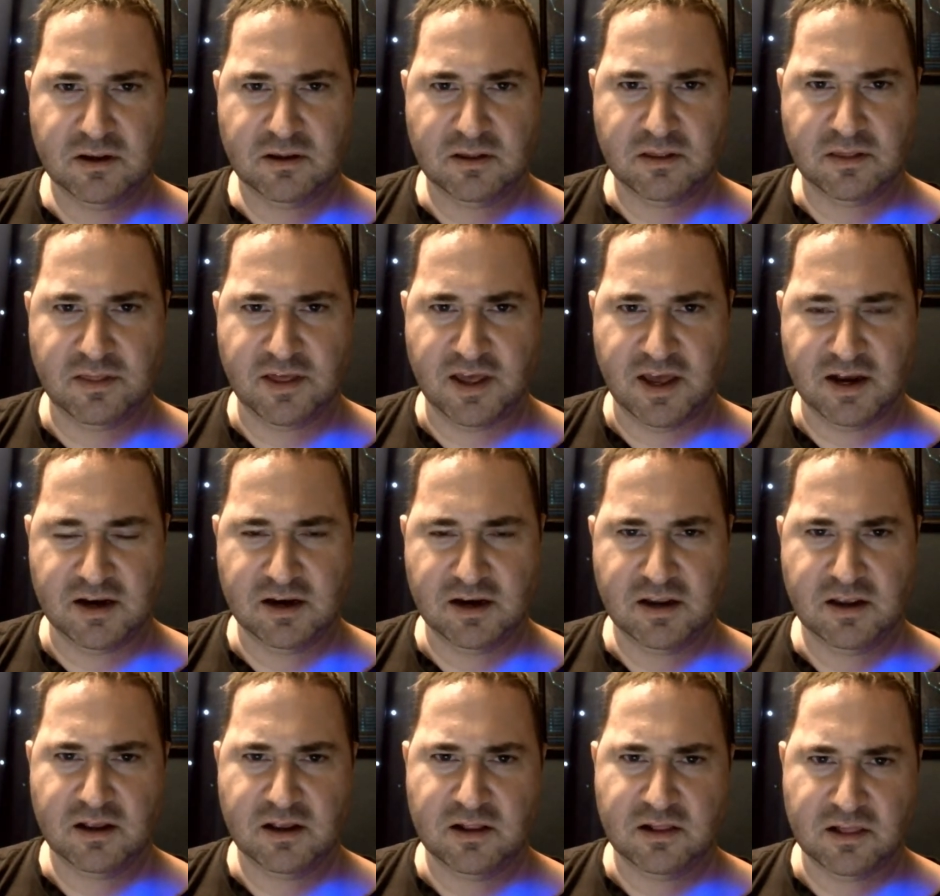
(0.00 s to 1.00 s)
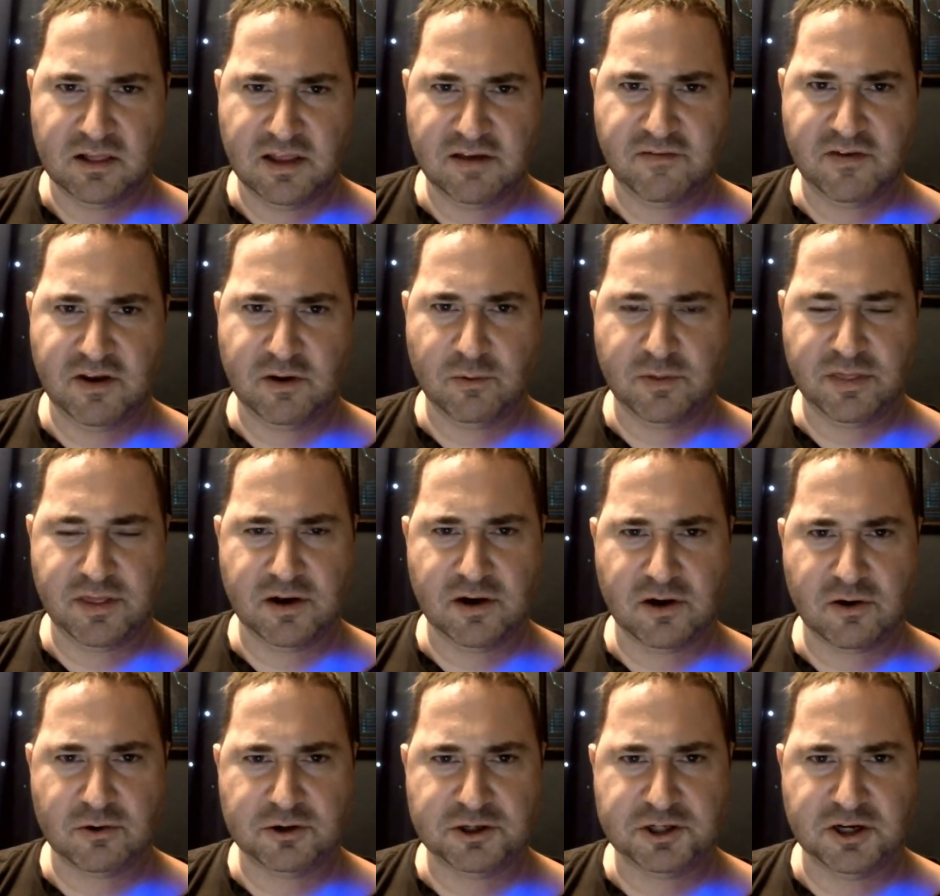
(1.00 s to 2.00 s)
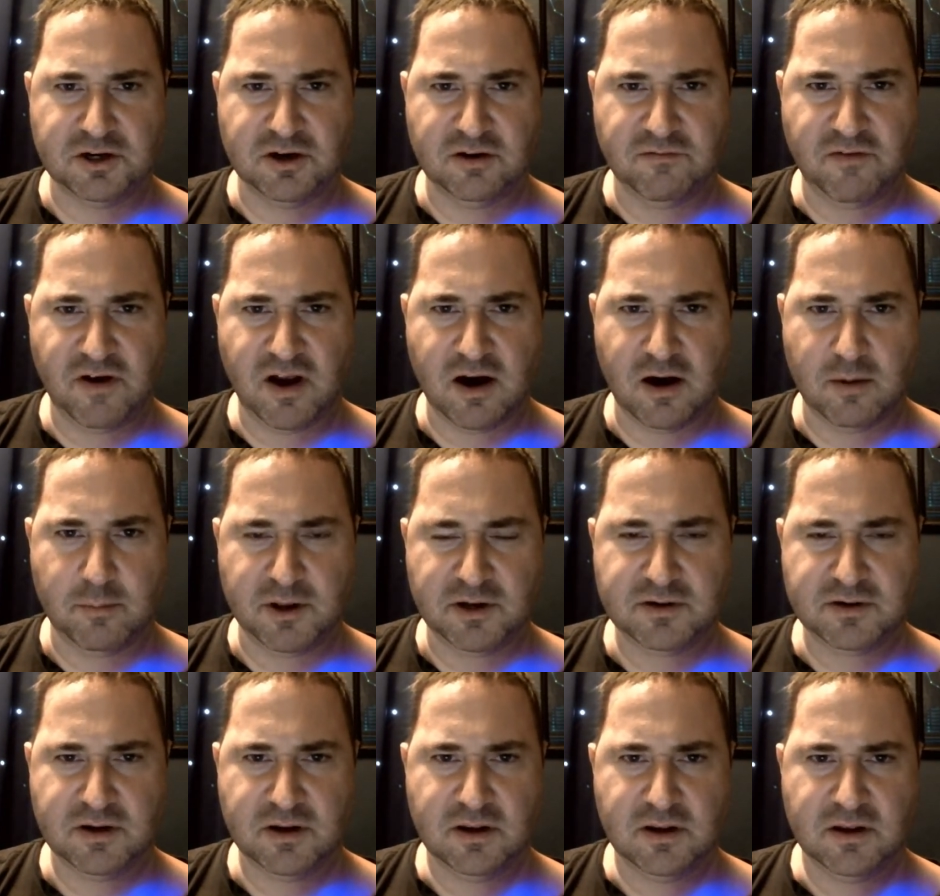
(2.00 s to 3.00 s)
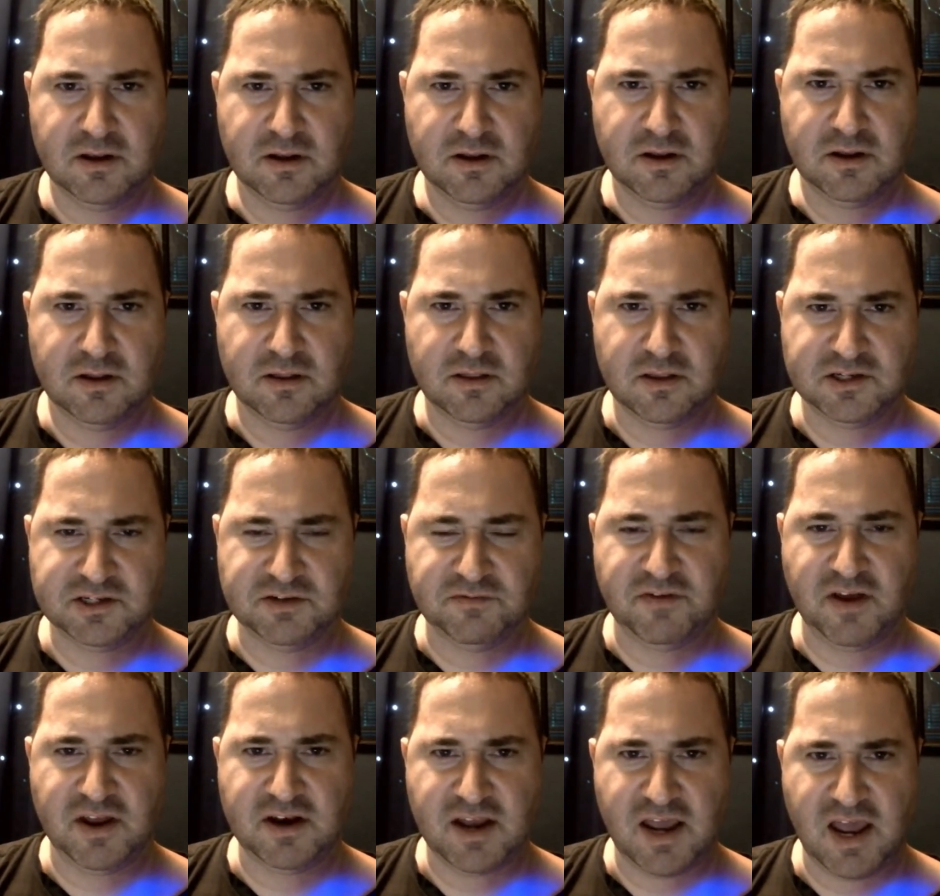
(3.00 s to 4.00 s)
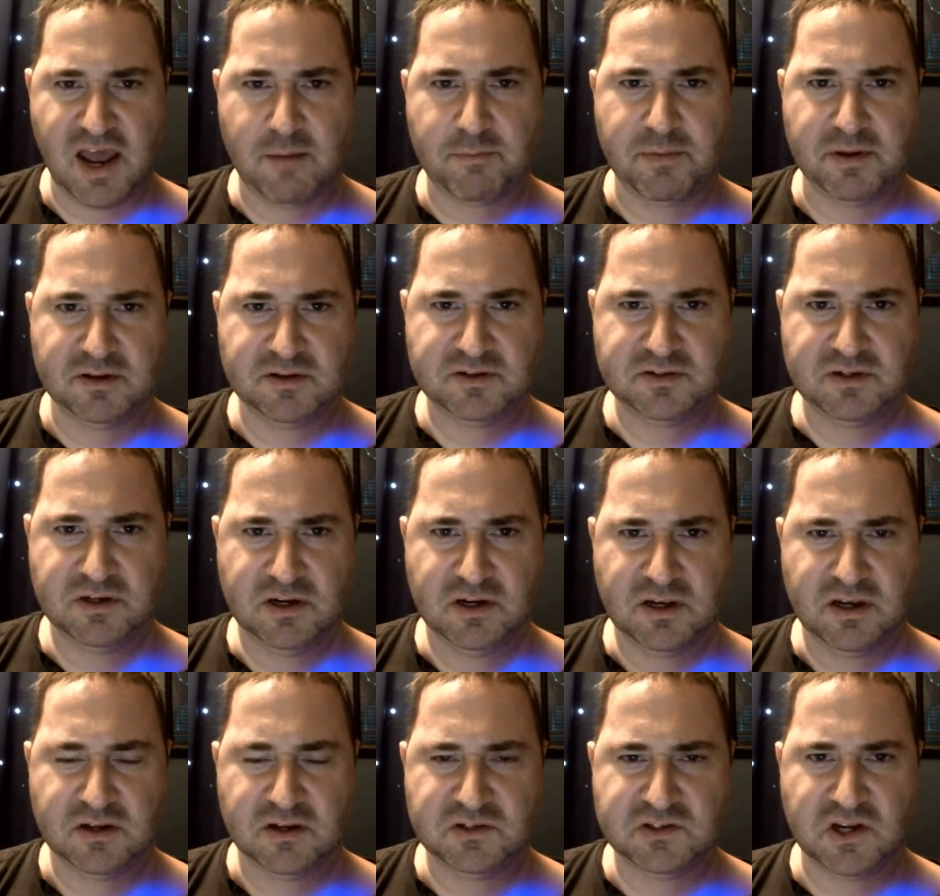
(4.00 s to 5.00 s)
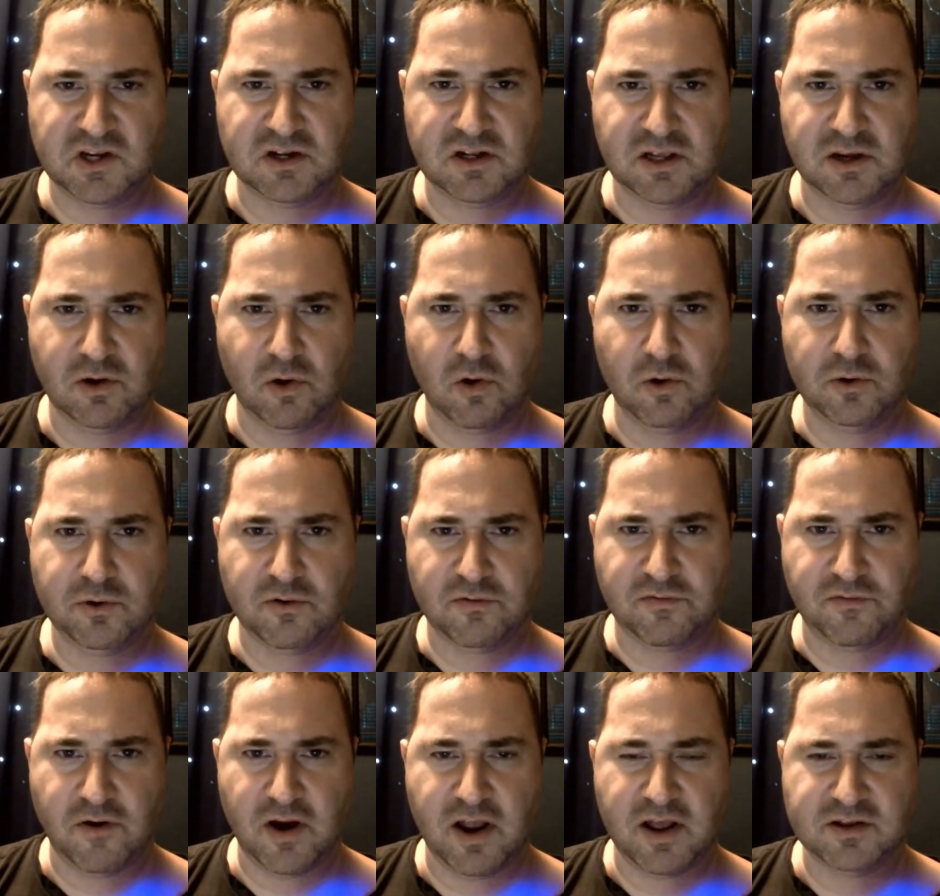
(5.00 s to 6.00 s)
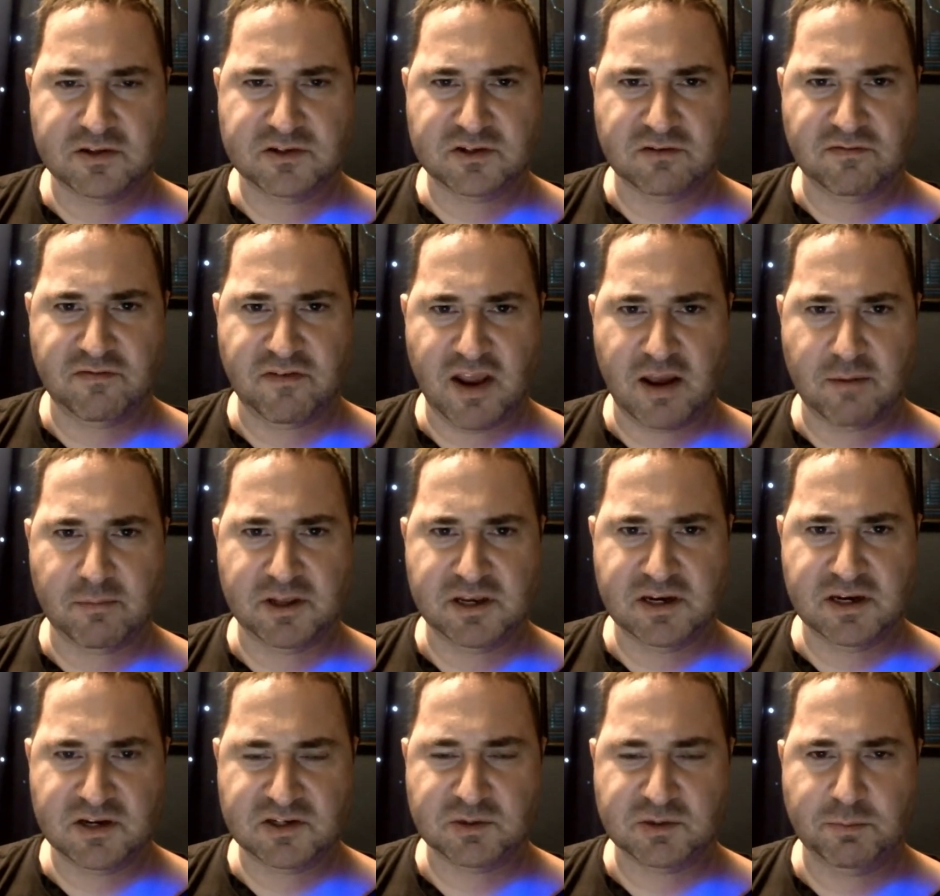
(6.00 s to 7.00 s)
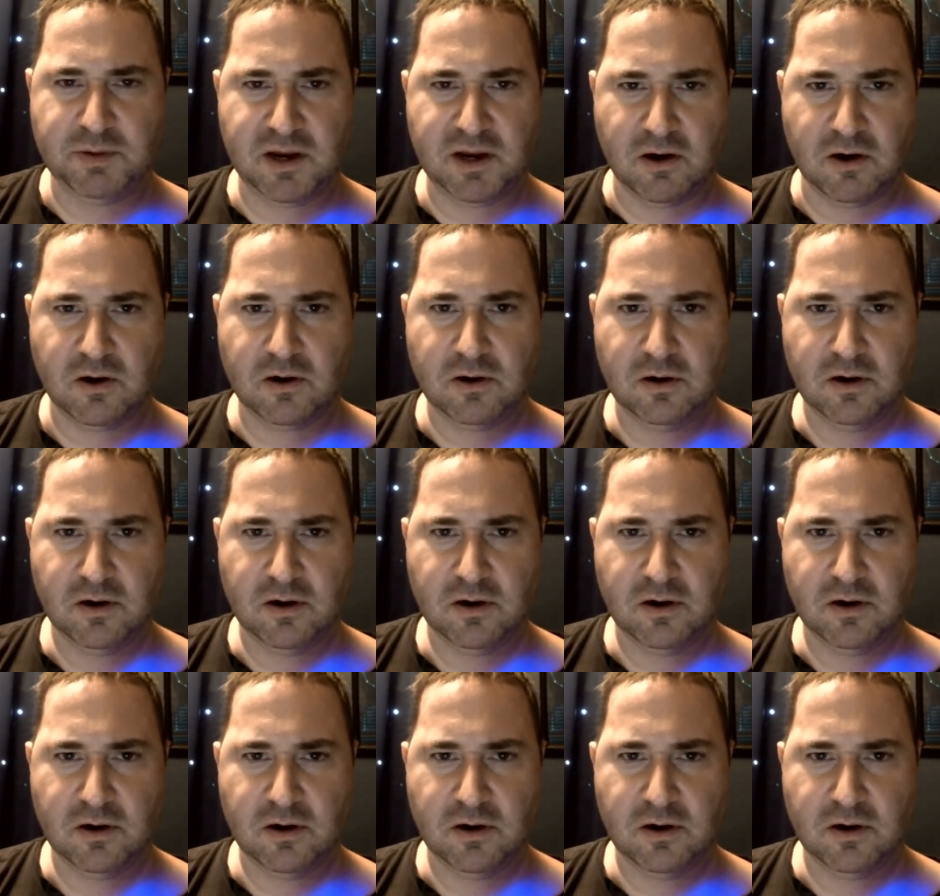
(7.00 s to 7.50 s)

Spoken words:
That living within a Christian environment, this event happens, and suddenly all your friends and family disappear,